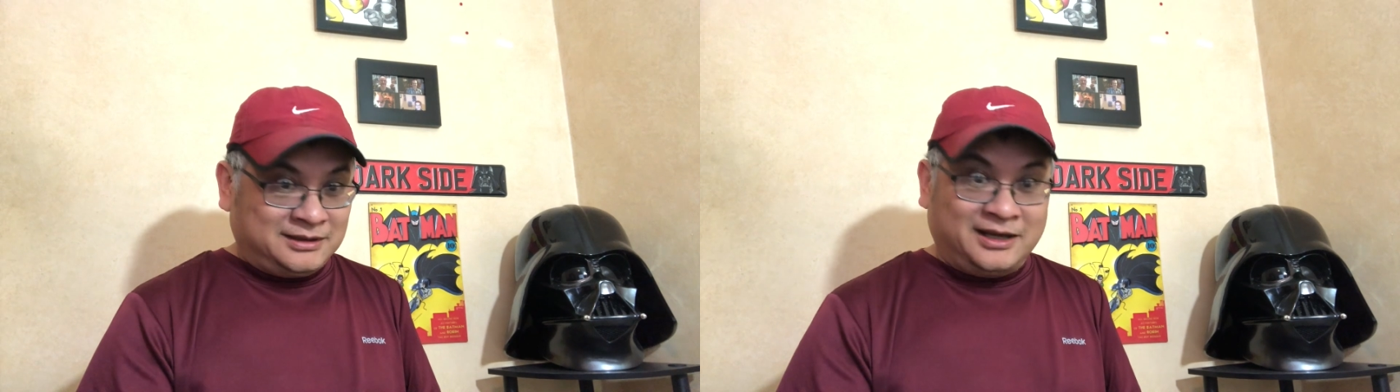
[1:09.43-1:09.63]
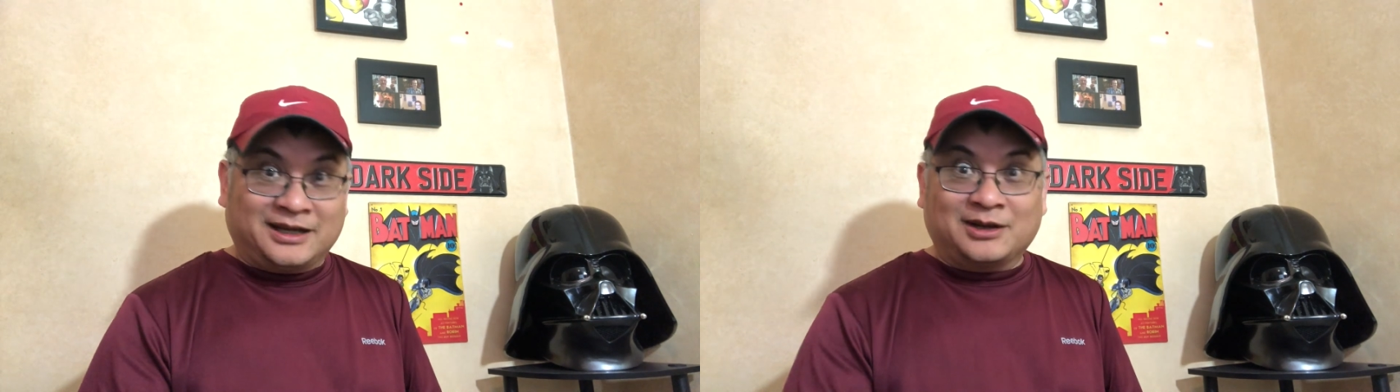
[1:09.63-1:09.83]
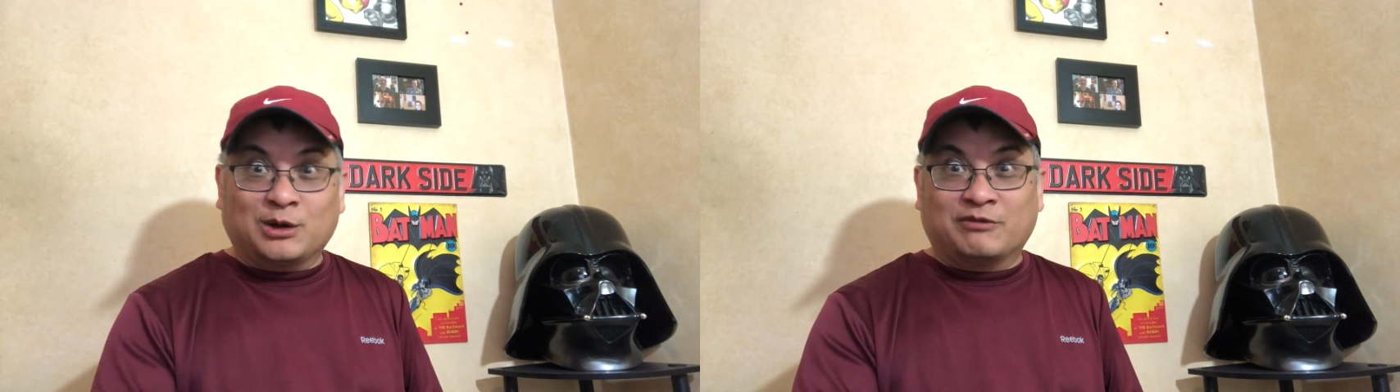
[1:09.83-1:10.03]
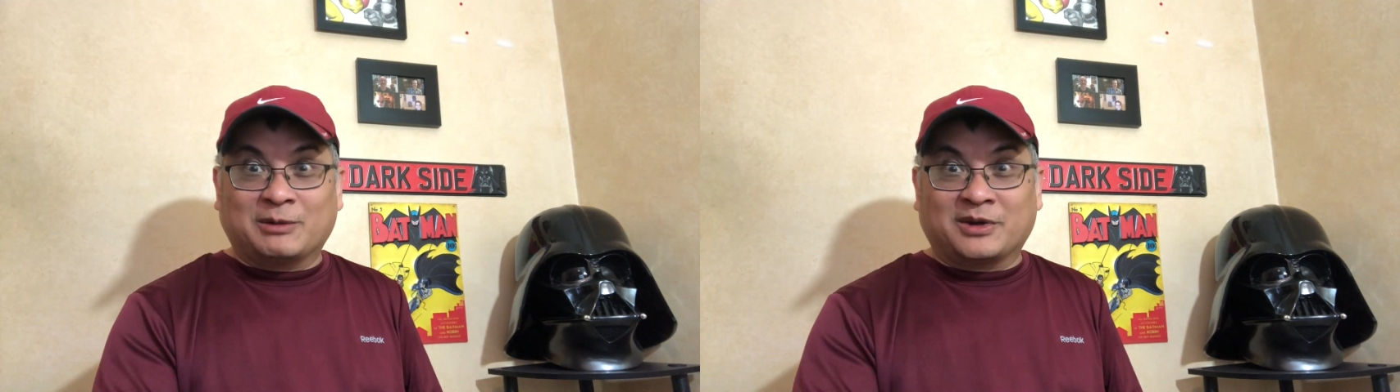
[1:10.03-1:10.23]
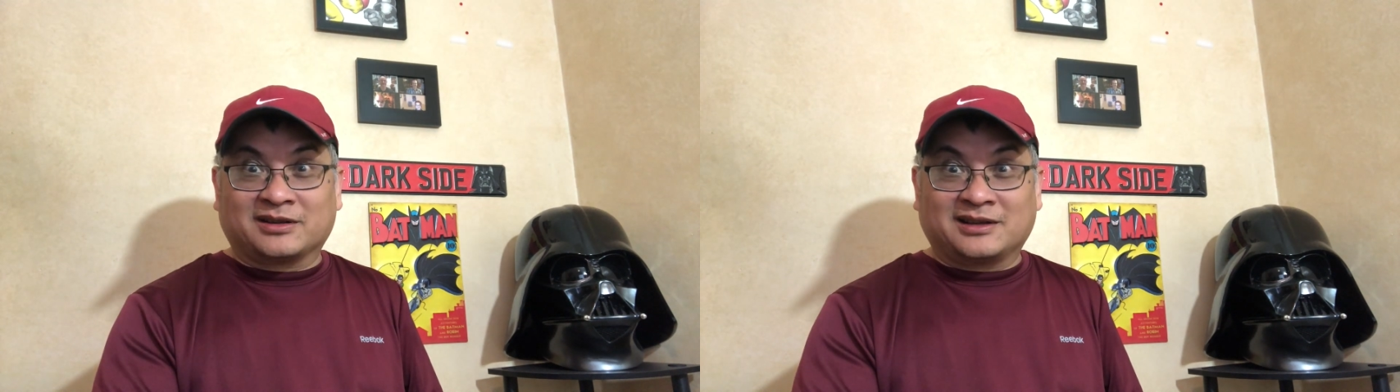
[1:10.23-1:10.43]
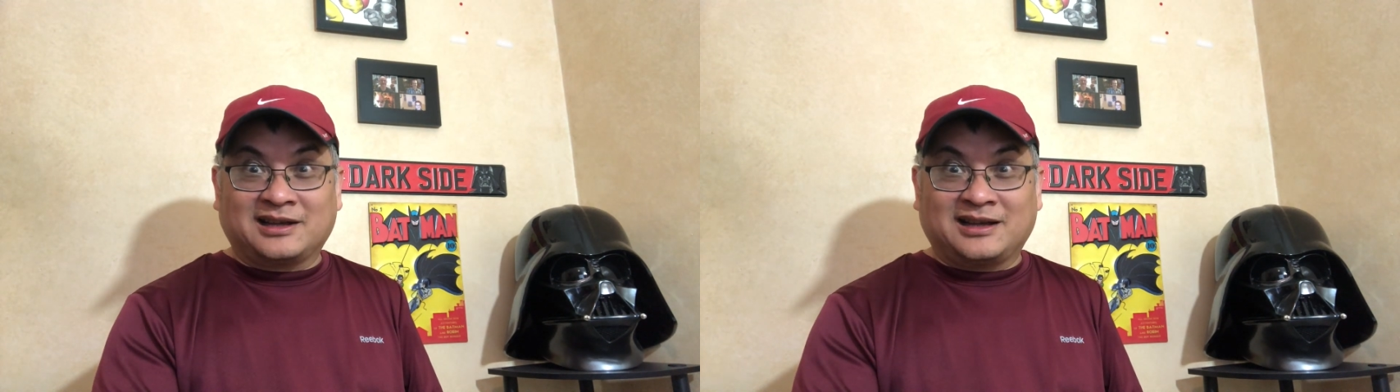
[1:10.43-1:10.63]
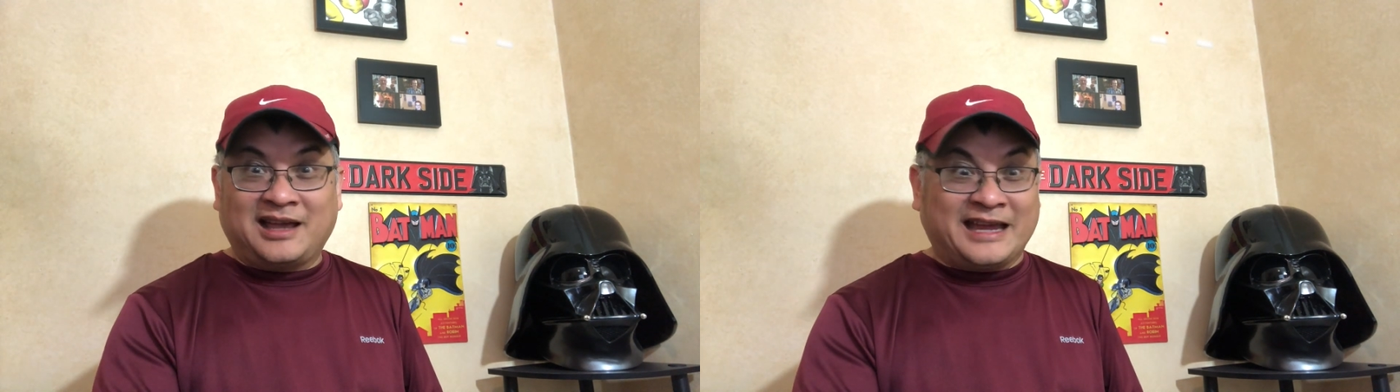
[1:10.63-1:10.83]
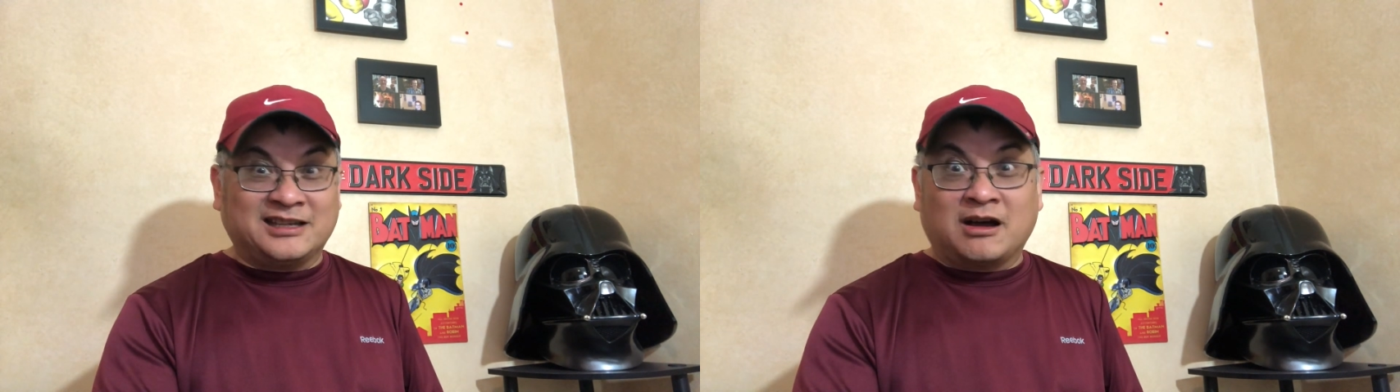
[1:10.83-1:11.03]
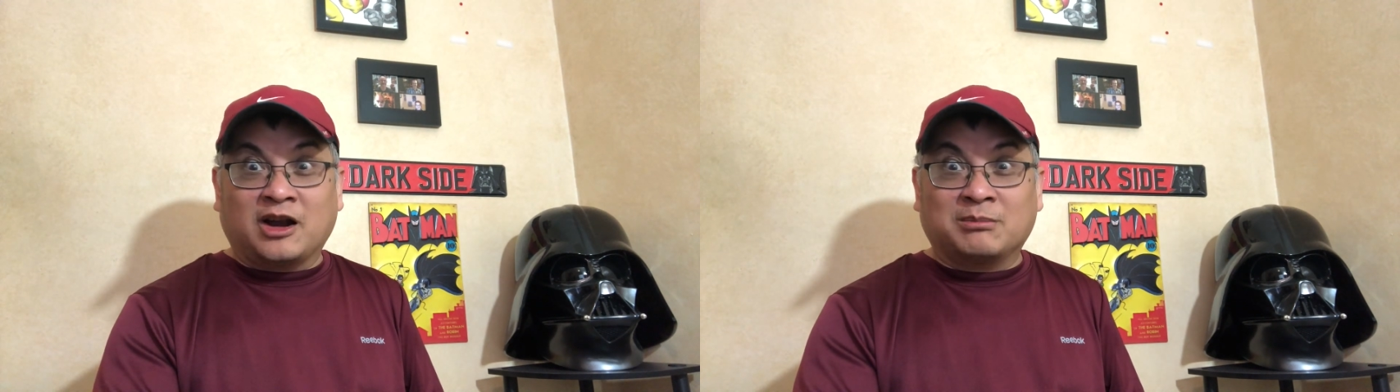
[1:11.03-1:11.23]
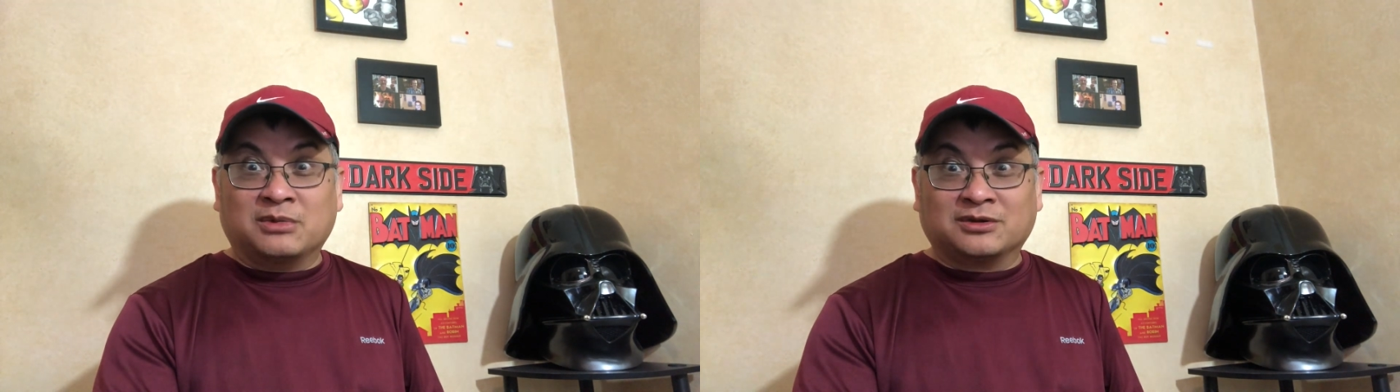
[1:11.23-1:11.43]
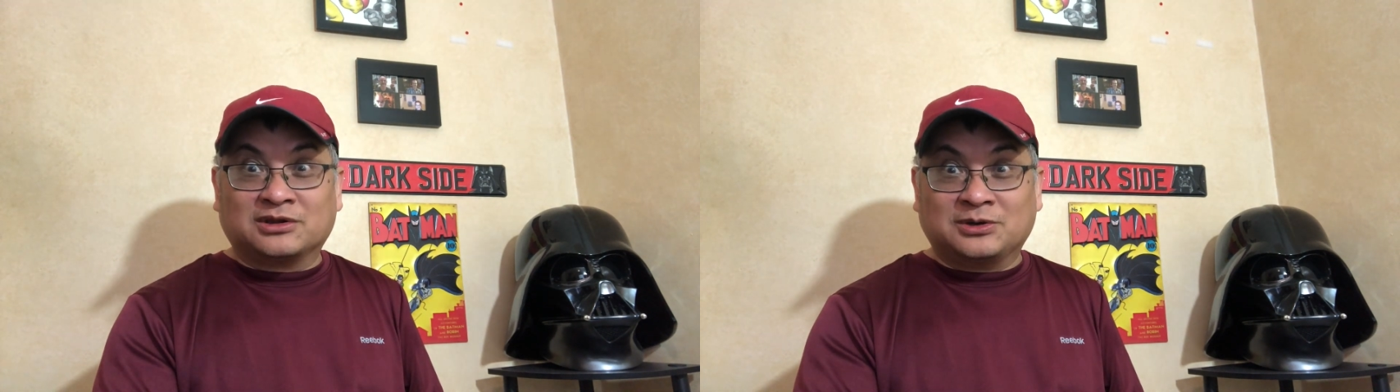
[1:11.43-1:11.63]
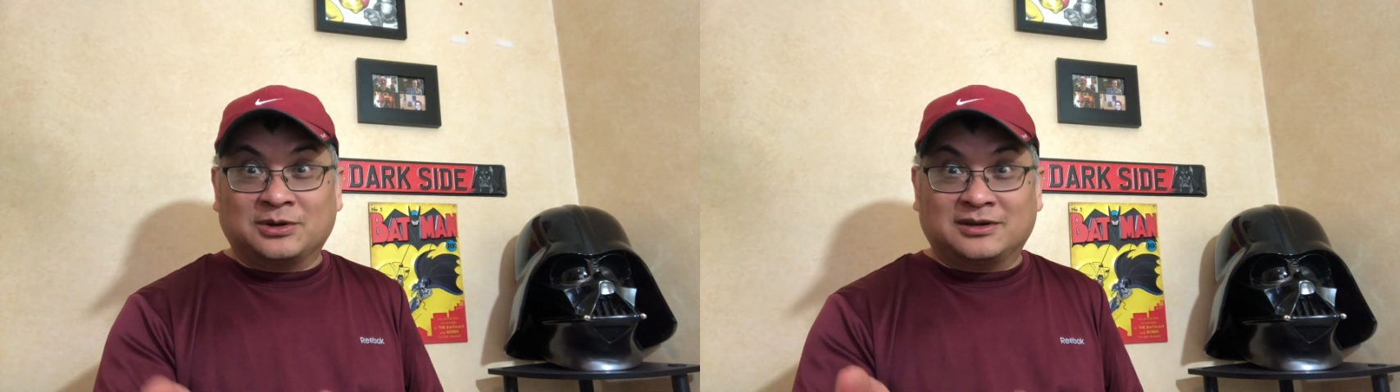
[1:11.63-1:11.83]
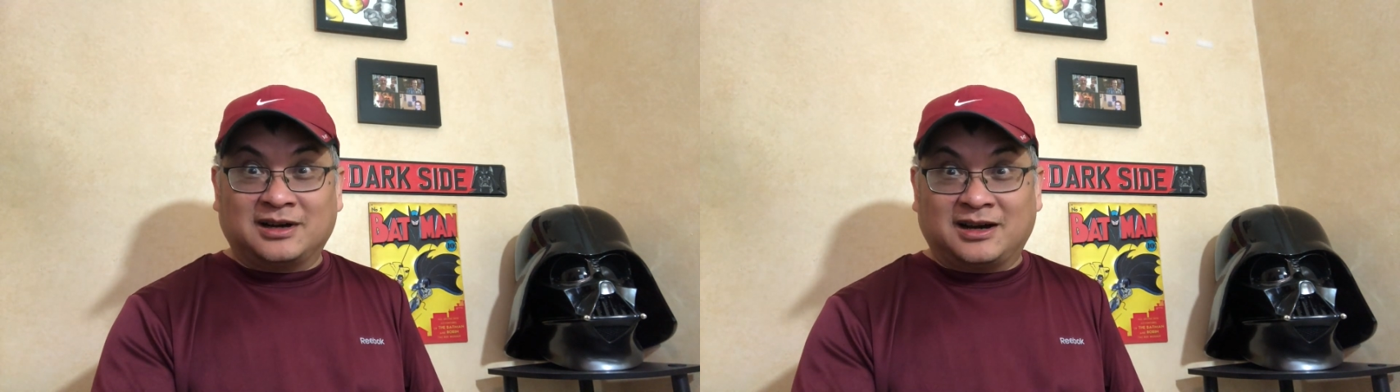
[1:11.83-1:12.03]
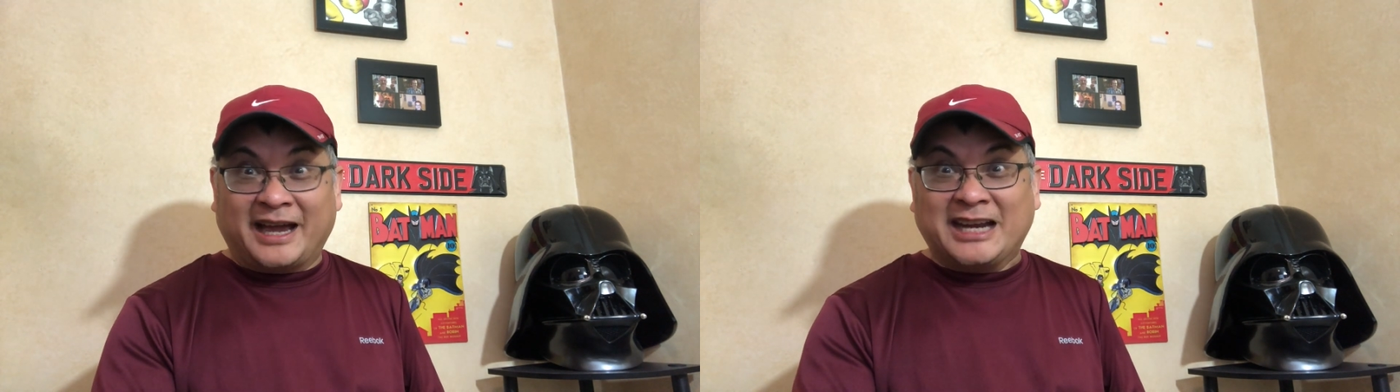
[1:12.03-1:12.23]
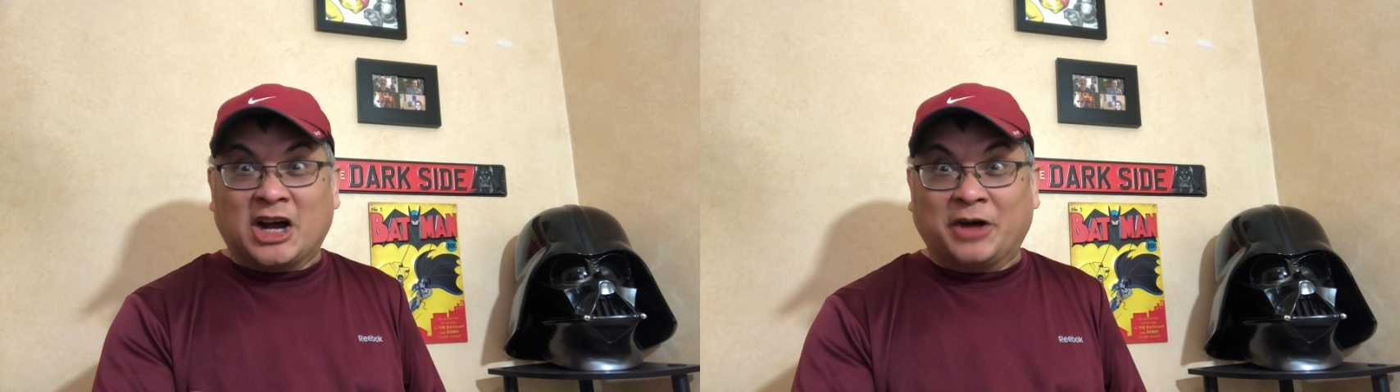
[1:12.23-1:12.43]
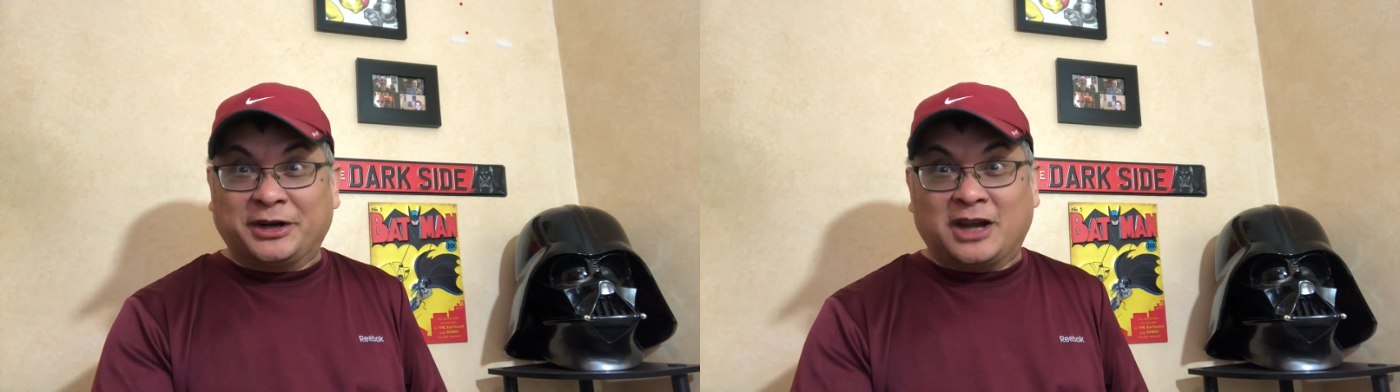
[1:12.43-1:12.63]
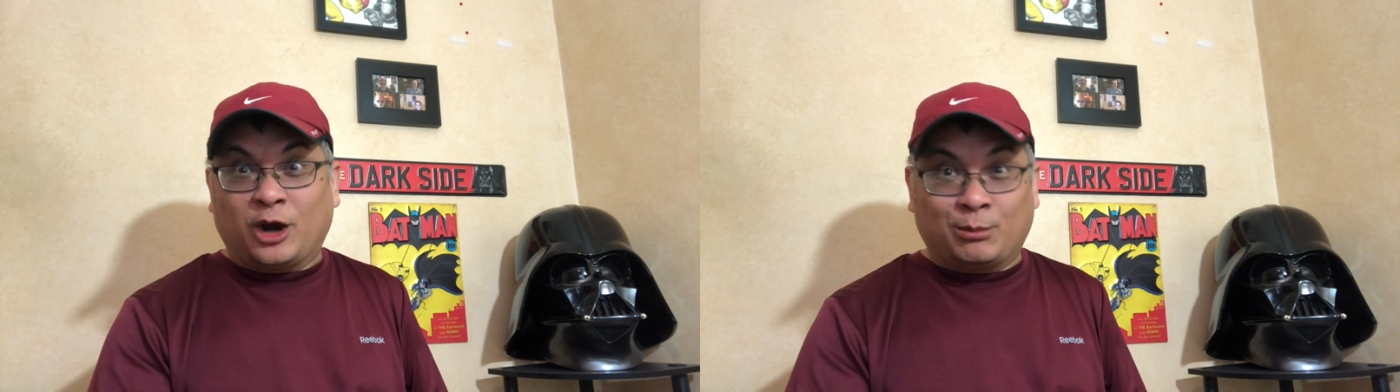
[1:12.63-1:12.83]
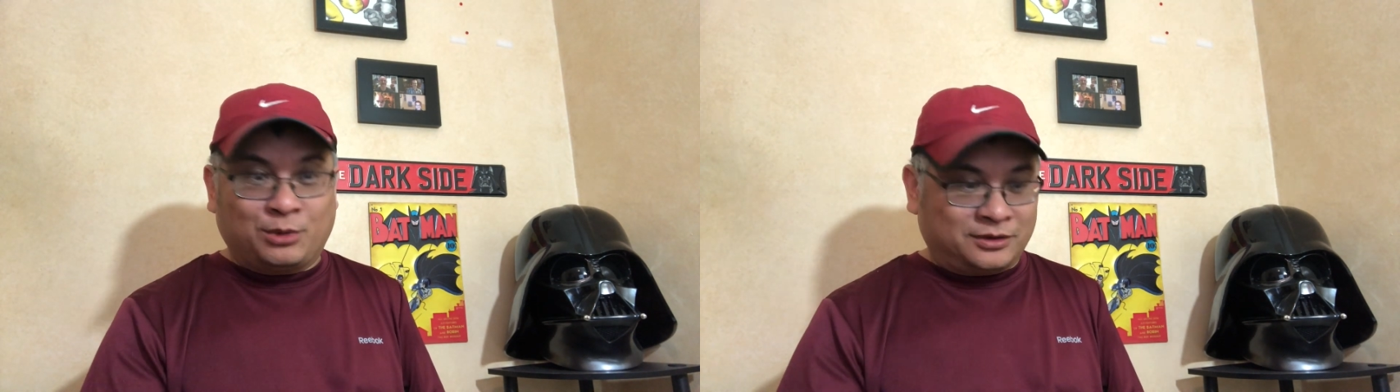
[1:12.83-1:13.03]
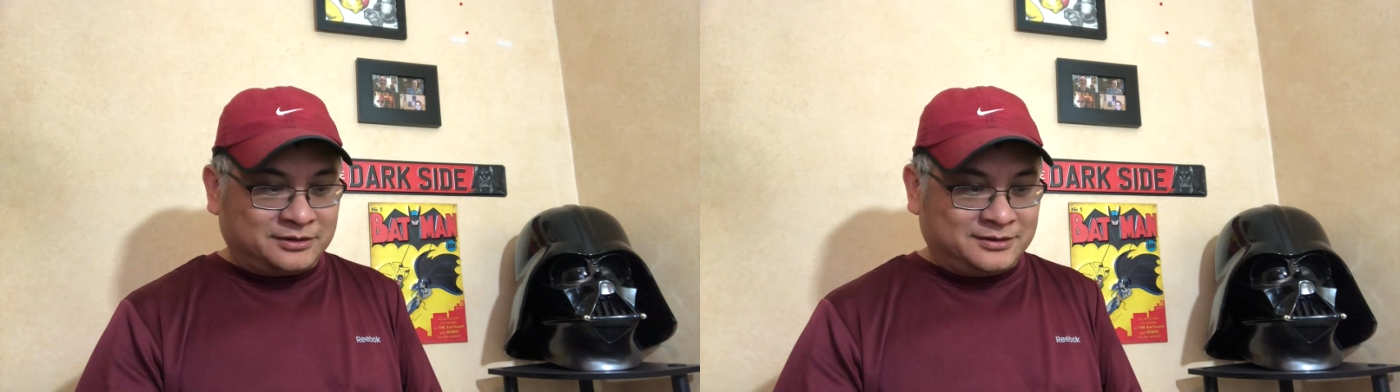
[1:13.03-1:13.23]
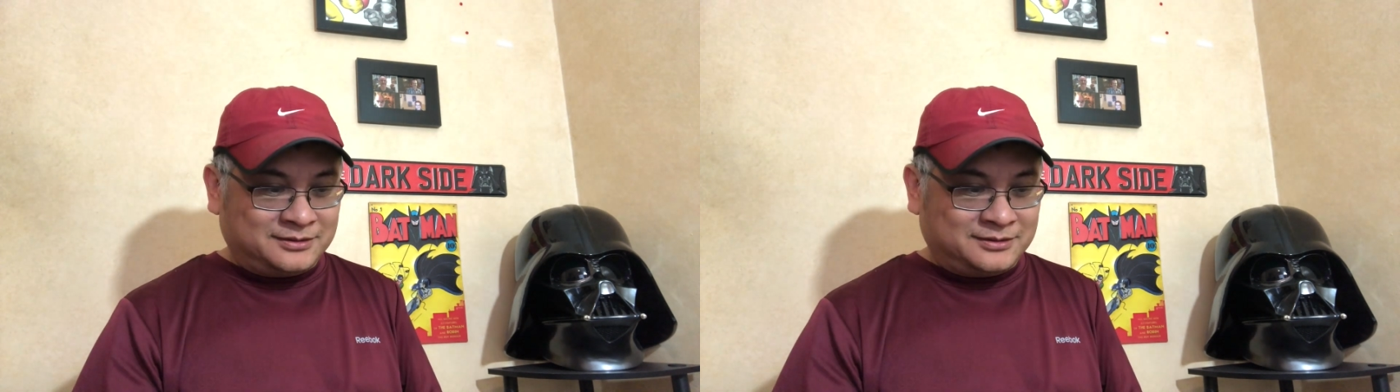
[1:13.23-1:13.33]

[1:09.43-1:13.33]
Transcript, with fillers: It can go from a $8 book to a $800 book.